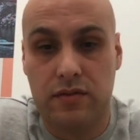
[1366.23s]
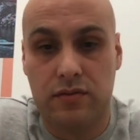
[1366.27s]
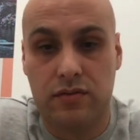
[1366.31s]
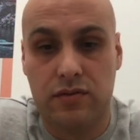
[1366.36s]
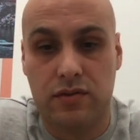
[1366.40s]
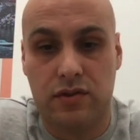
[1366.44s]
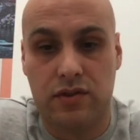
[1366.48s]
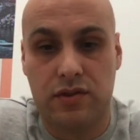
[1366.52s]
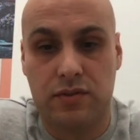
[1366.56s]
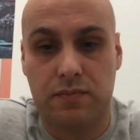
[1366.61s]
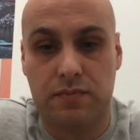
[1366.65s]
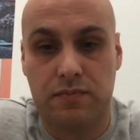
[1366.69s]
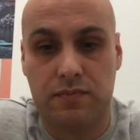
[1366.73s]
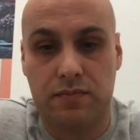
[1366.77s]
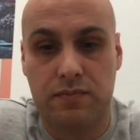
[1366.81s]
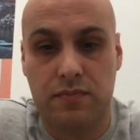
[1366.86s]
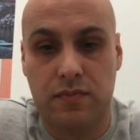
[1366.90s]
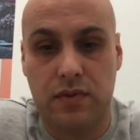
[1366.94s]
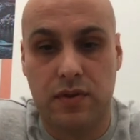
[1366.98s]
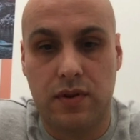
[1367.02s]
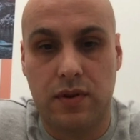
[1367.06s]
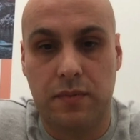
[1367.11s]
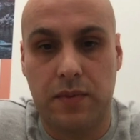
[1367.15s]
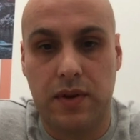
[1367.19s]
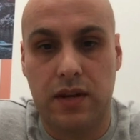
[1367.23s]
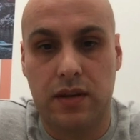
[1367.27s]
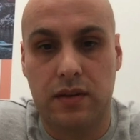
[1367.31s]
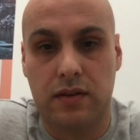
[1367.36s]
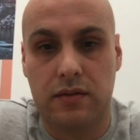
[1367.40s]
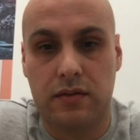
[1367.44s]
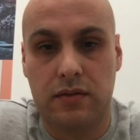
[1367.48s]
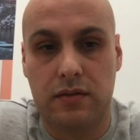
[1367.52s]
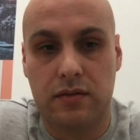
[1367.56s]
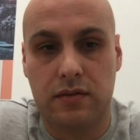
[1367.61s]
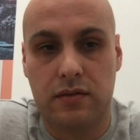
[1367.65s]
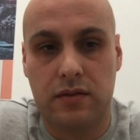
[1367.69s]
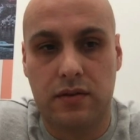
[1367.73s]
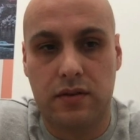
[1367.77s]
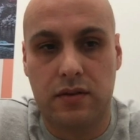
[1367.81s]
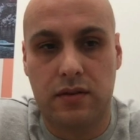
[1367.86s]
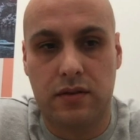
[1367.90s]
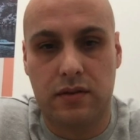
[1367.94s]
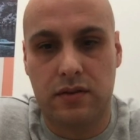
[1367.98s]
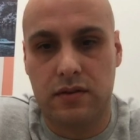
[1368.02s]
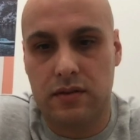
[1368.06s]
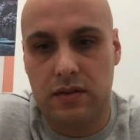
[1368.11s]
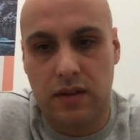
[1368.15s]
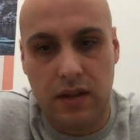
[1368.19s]
Just, I mean,
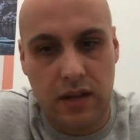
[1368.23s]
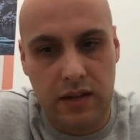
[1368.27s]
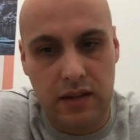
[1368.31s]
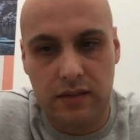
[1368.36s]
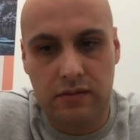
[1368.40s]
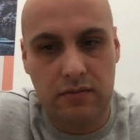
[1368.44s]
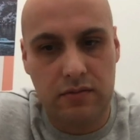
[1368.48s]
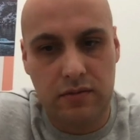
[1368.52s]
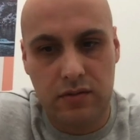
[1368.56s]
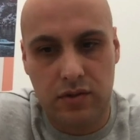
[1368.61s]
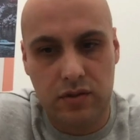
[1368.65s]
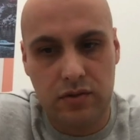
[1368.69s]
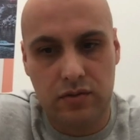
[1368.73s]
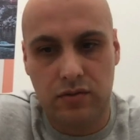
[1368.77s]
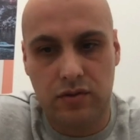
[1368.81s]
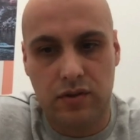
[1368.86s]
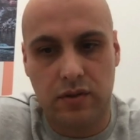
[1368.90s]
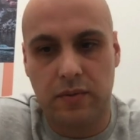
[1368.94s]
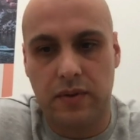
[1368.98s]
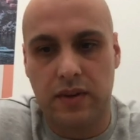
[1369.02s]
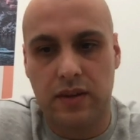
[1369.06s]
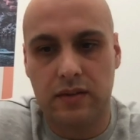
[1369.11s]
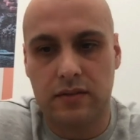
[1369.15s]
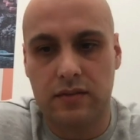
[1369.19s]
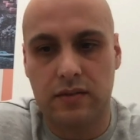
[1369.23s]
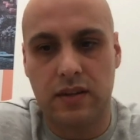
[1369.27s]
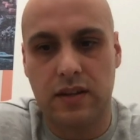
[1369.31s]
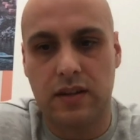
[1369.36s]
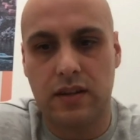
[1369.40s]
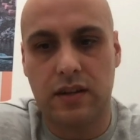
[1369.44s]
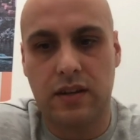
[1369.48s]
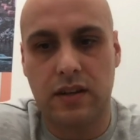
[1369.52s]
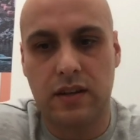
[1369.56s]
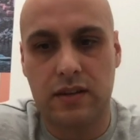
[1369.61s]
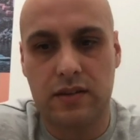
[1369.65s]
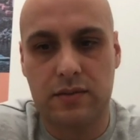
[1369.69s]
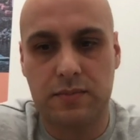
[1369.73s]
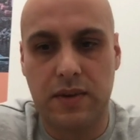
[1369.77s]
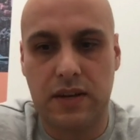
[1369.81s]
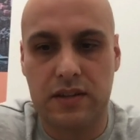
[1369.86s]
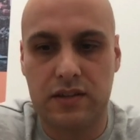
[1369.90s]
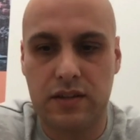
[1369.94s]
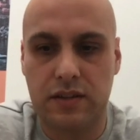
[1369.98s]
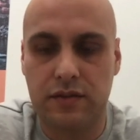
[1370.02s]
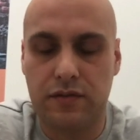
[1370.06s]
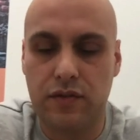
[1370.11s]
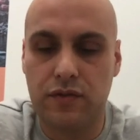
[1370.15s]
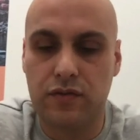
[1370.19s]
like, you'll do it,
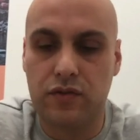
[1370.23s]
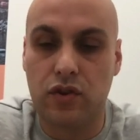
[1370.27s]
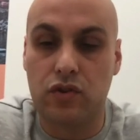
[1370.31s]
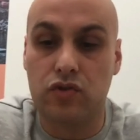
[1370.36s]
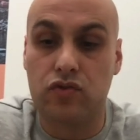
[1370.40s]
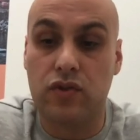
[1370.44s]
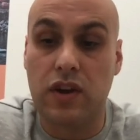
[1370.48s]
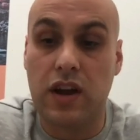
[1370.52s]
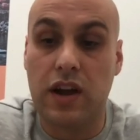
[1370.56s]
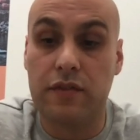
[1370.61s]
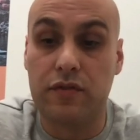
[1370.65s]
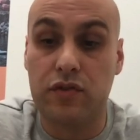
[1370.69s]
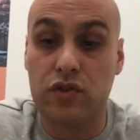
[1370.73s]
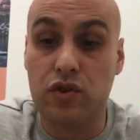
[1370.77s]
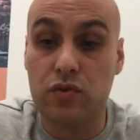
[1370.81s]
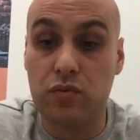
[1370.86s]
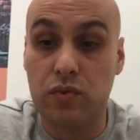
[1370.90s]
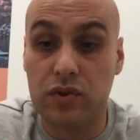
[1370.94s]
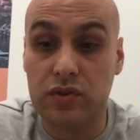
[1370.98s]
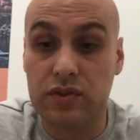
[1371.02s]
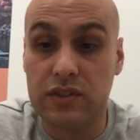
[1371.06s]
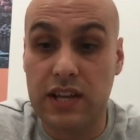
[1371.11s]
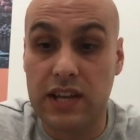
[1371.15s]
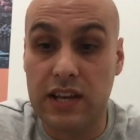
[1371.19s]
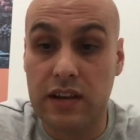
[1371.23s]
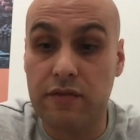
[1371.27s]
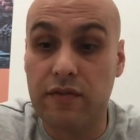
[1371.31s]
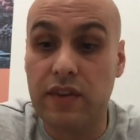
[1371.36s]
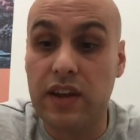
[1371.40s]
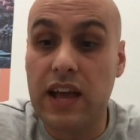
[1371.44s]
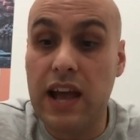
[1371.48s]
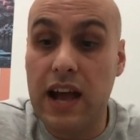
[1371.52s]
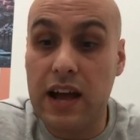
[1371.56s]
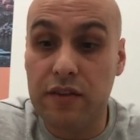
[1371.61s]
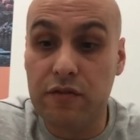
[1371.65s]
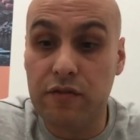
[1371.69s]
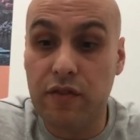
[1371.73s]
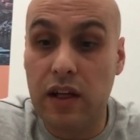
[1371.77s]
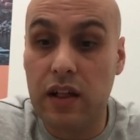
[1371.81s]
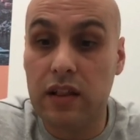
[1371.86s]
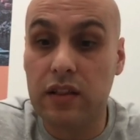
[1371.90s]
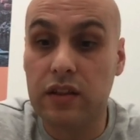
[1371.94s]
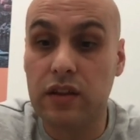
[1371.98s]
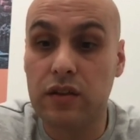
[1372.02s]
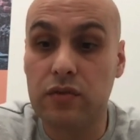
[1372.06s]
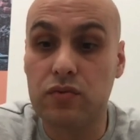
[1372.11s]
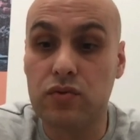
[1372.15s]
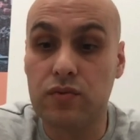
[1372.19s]
especially if you've got drive and you want to innovate, add
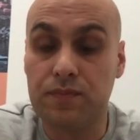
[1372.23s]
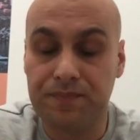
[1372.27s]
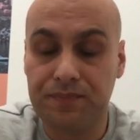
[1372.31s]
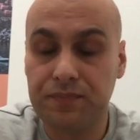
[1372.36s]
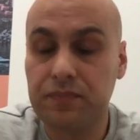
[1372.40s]
value,